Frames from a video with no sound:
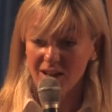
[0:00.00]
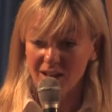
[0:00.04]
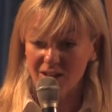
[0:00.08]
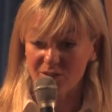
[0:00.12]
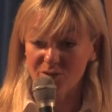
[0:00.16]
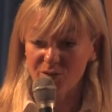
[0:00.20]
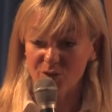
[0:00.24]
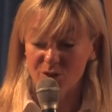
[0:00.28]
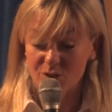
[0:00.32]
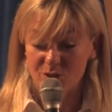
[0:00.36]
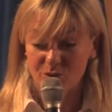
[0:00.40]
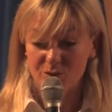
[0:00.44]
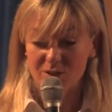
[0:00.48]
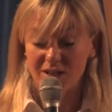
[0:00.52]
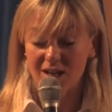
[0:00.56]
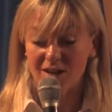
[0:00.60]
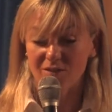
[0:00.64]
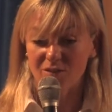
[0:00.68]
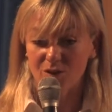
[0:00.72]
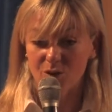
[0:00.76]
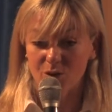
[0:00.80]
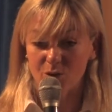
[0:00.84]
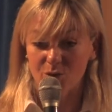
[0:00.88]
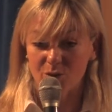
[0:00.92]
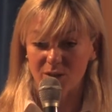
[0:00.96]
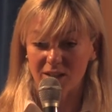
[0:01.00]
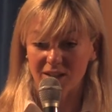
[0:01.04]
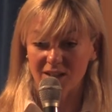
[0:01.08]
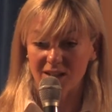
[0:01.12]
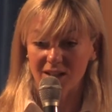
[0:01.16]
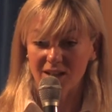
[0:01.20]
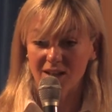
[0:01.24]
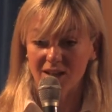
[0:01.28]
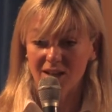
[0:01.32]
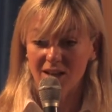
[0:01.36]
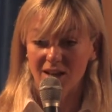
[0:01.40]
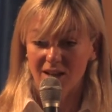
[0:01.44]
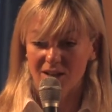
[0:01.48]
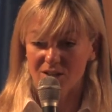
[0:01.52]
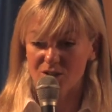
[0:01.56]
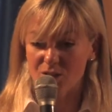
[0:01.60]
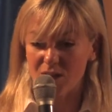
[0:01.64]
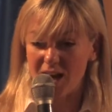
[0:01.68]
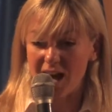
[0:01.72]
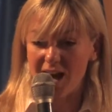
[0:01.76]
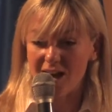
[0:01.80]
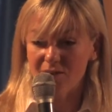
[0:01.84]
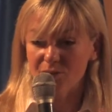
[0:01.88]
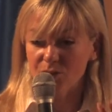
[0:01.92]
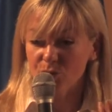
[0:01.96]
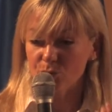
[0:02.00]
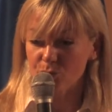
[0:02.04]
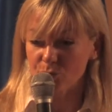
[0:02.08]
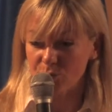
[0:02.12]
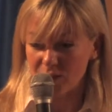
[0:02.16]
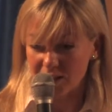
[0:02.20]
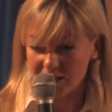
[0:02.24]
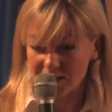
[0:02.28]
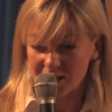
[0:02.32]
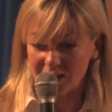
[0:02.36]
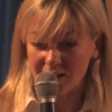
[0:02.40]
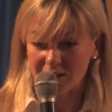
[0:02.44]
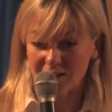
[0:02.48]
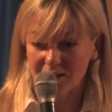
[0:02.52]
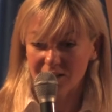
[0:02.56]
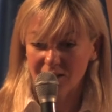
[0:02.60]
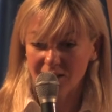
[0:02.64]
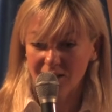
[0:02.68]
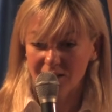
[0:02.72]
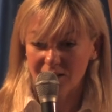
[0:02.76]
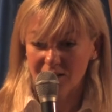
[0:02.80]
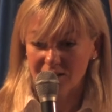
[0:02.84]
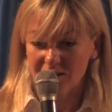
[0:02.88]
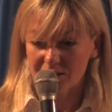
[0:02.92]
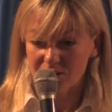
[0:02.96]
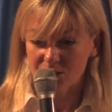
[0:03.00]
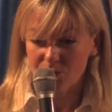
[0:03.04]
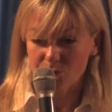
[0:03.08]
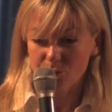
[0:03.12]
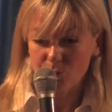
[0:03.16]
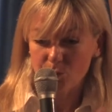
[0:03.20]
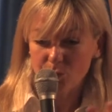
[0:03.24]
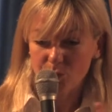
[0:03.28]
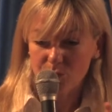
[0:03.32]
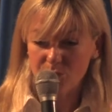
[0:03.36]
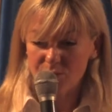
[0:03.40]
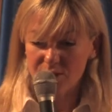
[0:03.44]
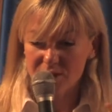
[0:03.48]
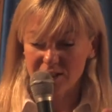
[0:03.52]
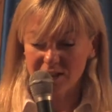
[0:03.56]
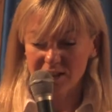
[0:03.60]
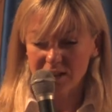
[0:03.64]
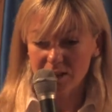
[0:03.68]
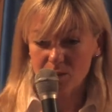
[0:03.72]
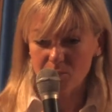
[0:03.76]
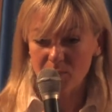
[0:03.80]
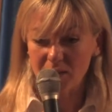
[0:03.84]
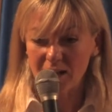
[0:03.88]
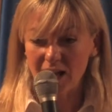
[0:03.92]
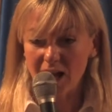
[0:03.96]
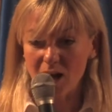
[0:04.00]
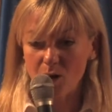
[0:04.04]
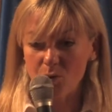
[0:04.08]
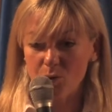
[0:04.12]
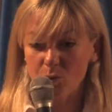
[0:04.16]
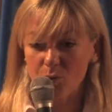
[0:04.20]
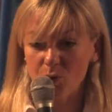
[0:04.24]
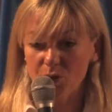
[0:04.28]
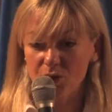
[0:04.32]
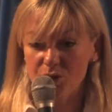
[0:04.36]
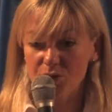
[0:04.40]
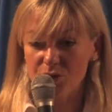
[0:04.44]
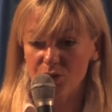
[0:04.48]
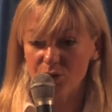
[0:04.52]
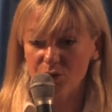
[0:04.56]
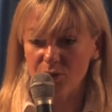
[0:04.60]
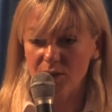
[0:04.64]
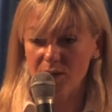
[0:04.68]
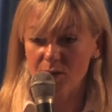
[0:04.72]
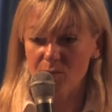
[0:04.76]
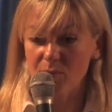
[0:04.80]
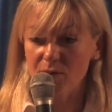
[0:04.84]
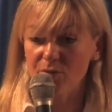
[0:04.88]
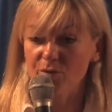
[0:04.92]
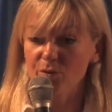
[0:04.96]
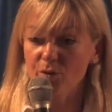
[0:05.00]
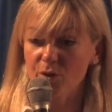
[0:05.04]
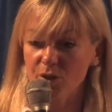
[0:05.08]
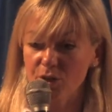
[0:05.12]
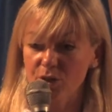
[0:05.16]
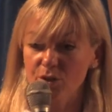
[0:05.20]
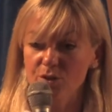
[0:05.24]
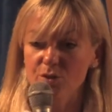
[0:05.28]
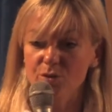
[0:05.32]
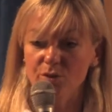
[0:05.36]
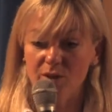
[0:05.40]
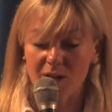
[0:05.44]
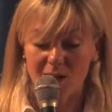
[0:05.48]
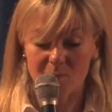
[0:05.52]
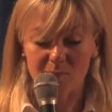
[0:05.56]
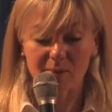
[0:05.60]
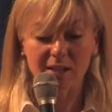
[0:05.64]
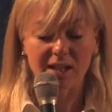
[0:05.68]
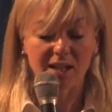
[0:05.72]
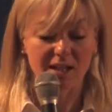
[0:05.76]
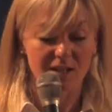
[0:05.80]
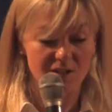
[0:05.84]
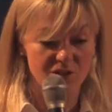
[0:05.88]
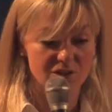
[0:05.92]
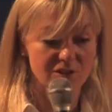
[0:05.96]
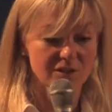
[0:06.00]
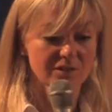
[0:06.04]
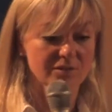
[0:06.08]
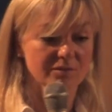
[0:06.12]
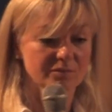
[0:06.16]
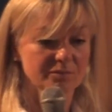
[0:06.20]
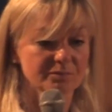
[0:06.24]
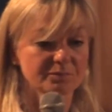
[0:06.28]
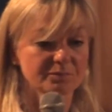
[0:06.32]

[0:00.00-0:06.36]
if you don't have it already, and to have it ready and to see a little bit how it works already before you do an application.